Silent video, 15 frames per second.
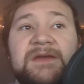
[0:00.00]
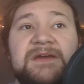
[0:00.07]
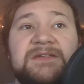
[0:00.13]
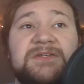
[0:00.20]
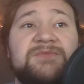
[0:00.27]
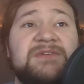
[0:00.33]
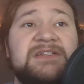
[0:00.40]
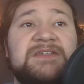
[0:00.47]

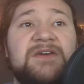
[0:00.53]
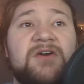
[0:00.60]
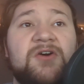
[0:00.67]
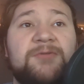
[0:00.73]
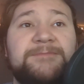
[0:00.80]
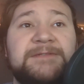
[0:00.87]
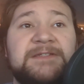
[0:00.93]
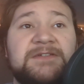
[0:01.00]
Theresa
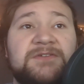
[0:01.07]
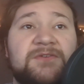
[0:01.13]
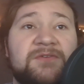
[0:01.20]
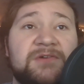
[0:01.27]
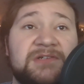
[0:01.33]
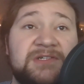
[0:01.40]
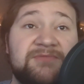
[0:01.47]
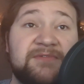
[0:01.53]
opened the
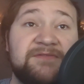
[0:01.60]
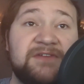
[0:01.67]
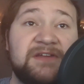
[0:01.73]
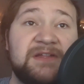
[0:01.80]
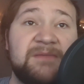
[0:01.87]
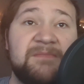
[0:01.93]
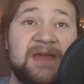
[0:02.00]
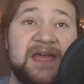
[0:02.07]
door to reveal
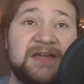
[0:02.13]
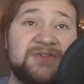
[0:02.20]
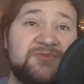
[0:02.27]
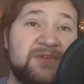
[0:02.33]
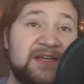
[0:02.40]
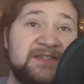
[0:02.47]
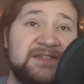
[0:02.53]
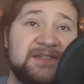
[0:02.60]
a man
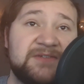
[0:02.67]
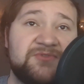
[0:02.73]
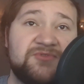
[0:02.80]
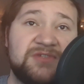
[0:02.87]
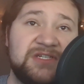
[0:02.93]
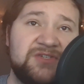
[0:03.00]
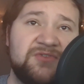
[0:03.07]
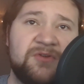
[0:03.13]
dressed in
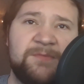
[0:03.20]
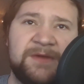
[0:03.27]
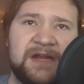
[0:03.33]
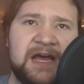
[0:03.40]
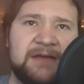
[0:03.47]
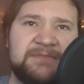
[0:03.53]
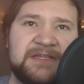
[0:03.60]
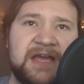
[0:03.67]
traditional
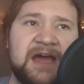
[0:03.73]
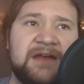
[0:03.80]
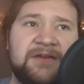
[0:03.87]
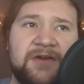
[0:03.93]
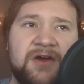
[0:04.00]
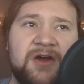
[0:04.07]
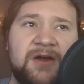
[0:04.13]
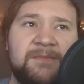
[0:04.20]
Penobscot
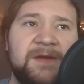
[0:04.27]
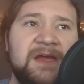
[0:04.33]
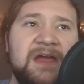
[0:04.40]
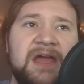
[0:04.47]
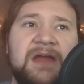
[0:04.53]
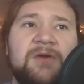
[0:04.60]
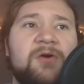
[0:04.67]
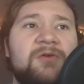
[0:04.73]
garb
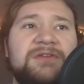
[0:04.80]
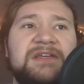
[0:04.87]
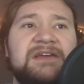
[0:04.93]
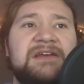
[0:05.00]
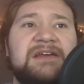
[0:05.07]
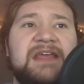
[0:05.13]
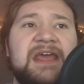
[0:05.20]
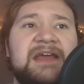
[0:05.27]
and holding
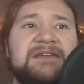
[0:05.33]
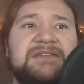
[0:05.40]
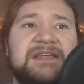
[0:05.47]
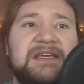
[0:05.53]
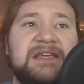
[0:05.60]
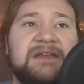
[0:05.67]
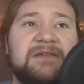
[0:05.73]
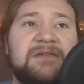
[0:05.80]
a
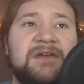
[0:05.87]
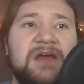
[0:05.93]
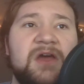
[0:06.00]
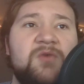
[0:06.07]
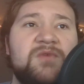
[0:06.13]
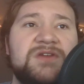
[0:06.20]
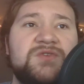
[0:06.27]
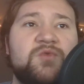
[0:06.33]
canteen
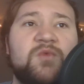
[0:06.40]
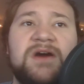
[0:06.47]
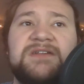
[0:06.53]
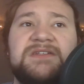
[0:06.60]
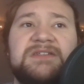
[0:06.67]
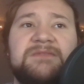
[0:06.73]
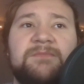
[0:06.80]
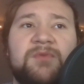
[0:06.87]
which
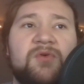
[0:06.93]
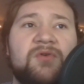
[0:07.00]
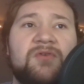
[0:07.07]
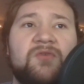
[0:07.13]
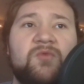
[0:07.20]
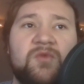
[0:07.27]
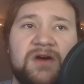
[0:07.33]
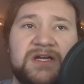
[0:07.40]
once
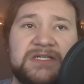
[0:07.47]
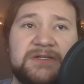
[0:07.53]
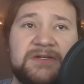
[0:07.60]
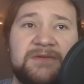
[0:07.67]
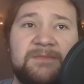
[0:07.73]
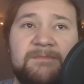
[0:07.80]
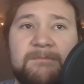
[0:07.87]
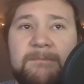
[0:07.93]
bore
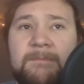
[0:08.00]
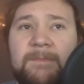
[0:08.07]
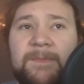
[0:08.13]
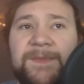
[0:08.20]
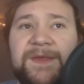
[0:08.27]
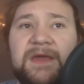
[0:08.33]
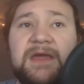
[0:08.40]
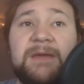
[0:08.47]
water.
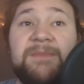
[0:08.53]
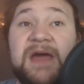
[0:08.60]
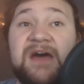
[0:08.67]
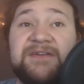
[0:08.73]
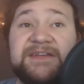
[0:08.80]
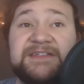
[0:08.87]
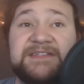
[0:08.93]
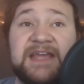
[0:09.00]
He
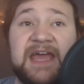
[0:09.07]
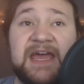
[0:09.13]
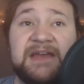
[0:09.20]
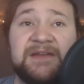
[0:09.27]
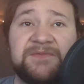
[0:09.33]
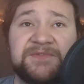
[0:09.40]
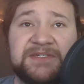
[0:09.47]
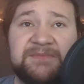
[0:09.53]
bowed his head
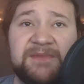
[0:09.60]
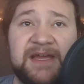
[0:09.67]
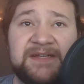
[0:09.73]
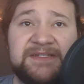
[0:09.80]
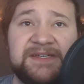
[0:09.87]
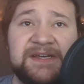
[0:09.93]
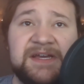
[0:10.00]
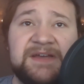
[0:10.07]
in
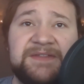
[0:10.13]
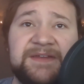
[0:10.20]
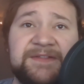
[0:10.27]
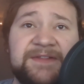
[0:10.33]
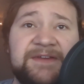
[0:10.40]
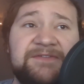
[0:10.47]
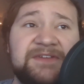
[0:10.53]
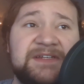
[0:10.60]
respect, then
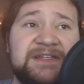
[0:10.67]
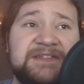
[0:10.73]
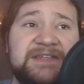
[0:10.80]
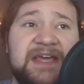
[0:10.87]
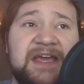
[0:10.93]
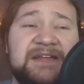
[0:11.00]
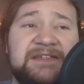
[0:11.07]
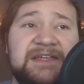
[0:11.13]
lifted his
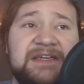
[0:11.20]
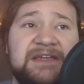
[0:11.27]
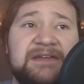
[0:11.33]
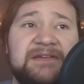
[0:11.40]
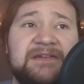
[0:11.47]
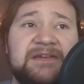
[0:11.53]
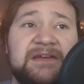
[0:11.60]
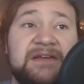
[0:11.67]

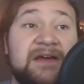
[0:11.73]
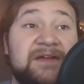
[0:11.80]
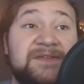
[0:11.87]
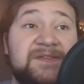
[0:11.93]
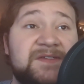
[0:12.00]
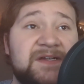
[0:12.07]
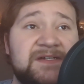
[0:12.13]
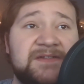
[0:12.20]
canteen and
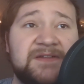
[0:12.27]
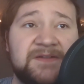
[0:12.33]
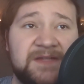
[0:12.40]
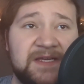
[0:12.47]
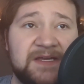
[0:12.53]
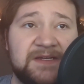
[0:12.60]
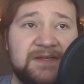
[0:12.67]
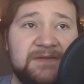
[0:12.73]
unstuck the
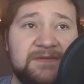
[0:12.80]
lid.